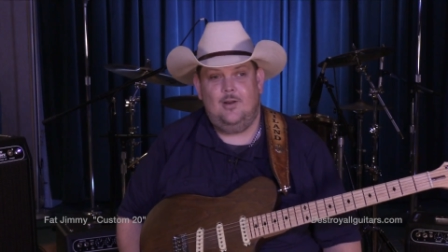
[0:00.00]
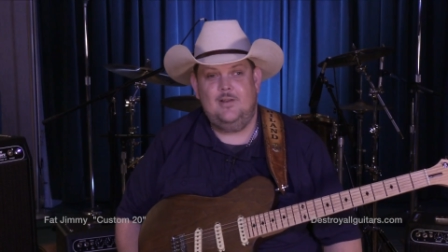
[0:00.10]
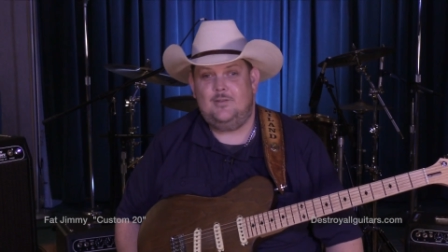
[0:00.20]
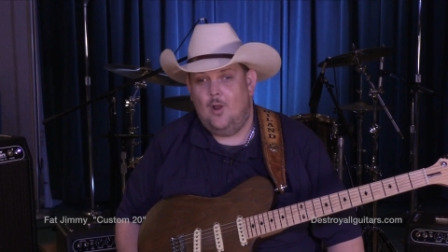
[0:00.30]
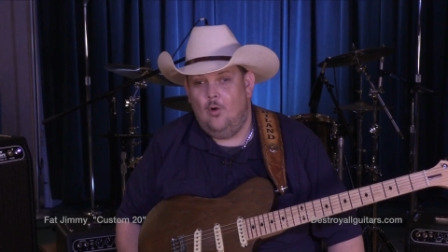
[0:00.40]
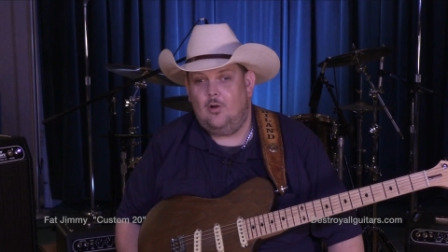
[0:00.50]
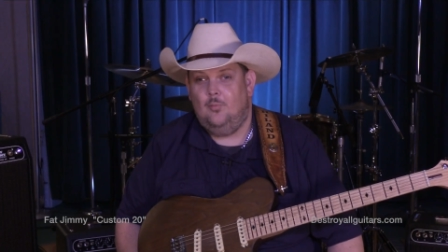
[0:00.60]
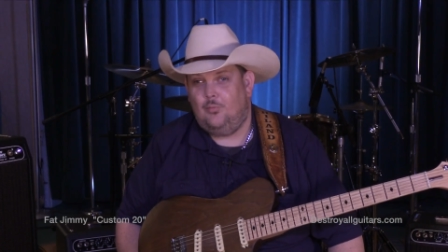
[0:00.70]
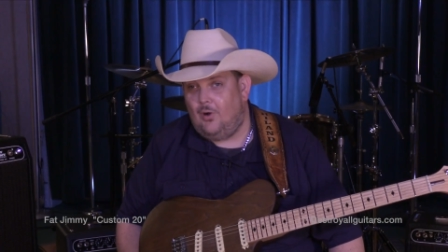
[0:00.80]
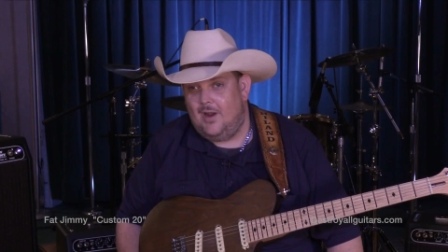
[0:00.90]
is no
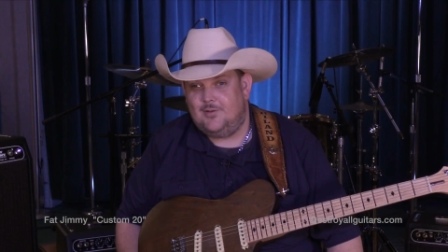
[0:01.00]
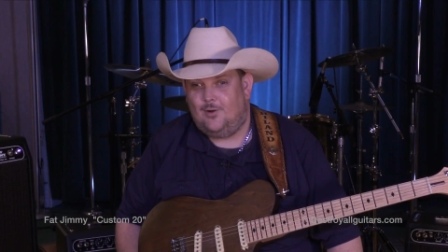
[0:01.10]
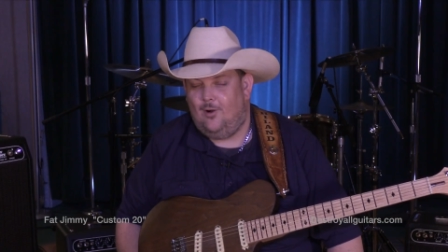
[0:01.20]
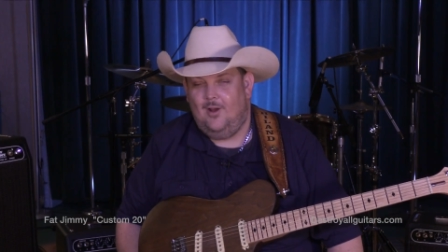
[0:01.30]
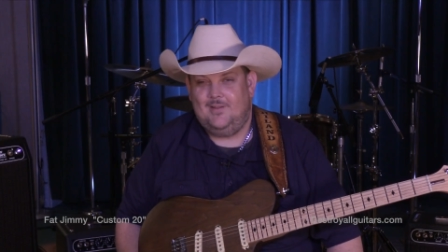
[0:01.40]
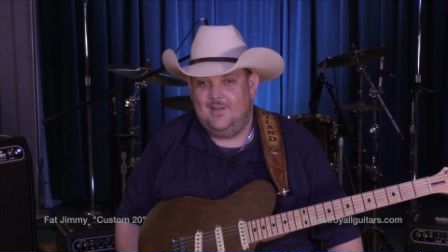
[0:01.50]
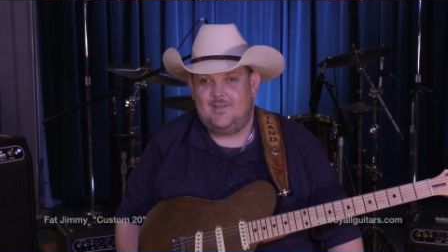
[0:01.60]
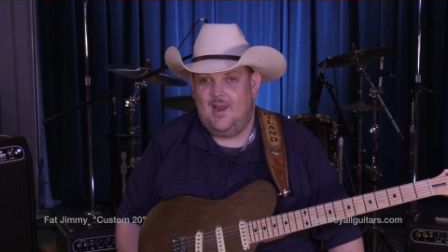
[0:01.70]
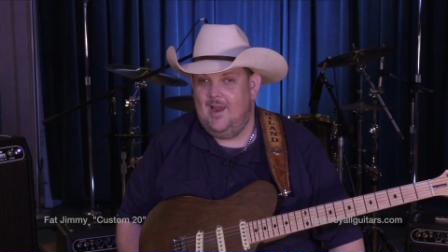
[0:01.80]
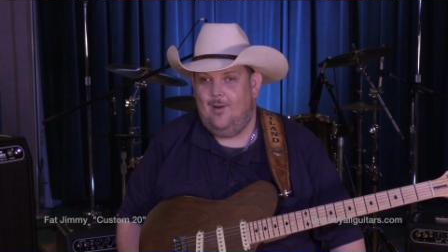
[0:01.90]
compressor on this
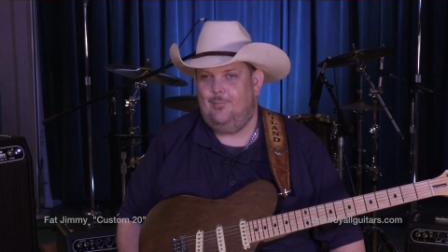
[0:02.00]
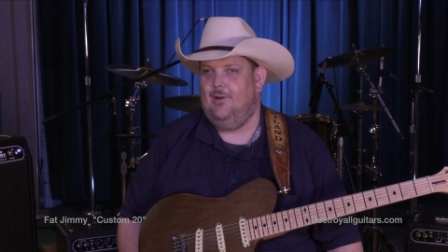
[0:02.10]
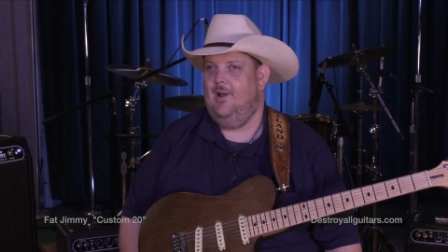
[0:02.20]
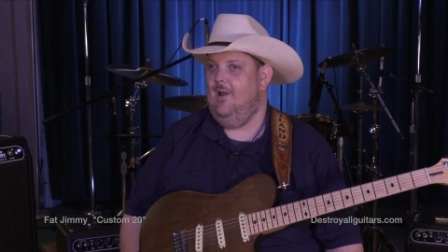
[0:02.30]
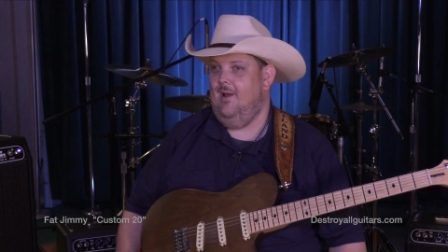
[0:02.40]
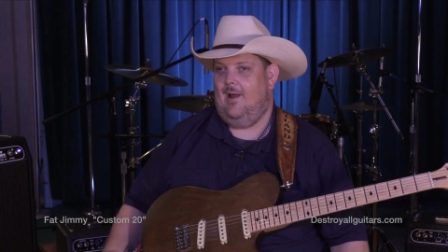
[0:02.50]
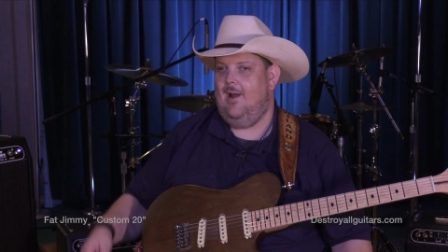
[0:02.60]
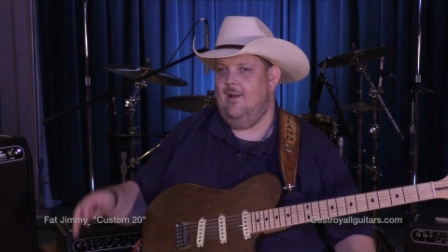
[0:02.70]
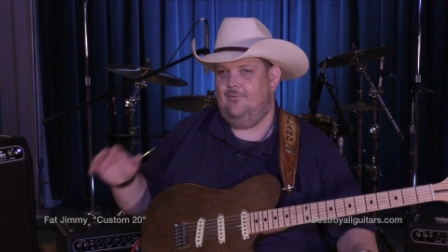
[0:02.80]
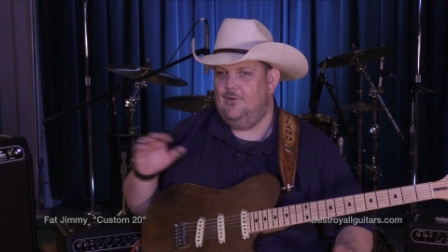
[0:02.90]
amp.
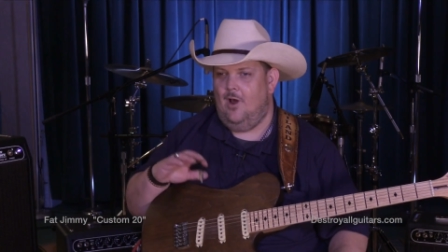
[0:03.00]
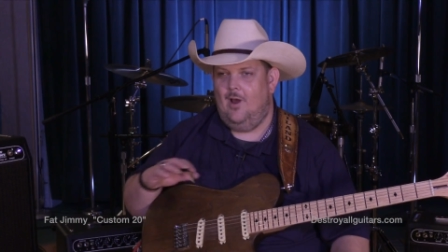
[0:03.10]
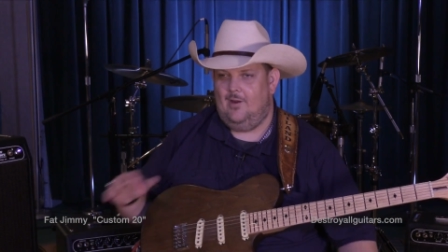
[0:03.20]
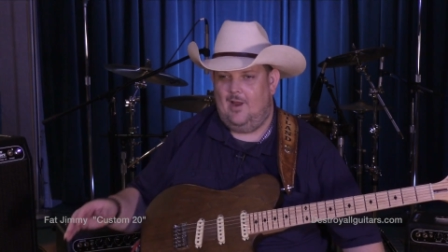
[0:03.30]
I have not